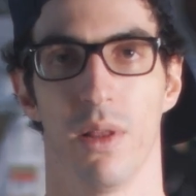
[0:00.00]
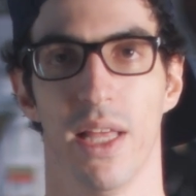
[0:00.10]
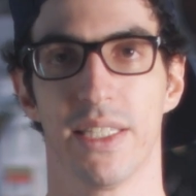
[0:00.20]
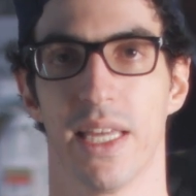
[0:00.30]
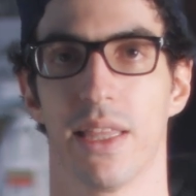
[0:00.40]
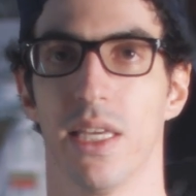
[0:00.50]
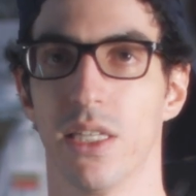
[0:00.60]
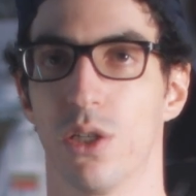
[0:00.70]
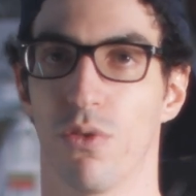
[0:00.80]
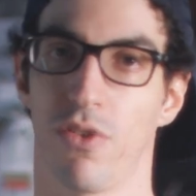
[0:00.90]
let's get
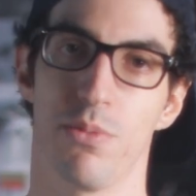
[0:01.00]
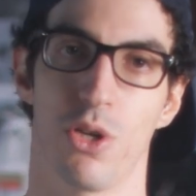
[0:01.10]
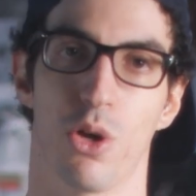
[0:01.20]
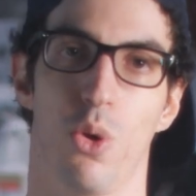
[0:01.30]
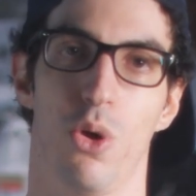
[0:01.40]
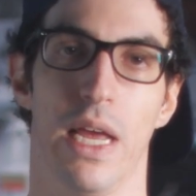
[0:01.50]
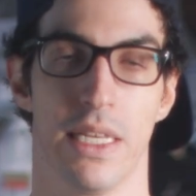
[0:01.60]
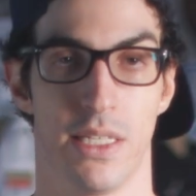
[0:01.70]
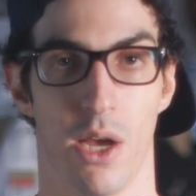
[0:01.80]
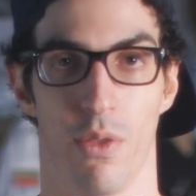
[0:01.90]
these two frames on court
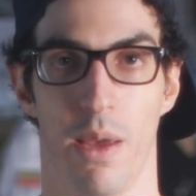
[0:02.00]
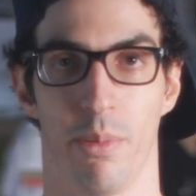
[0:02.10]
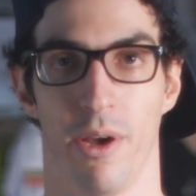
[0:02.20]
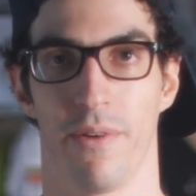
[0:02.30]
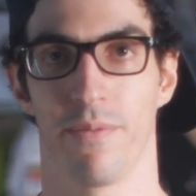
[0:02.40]
and see how they play.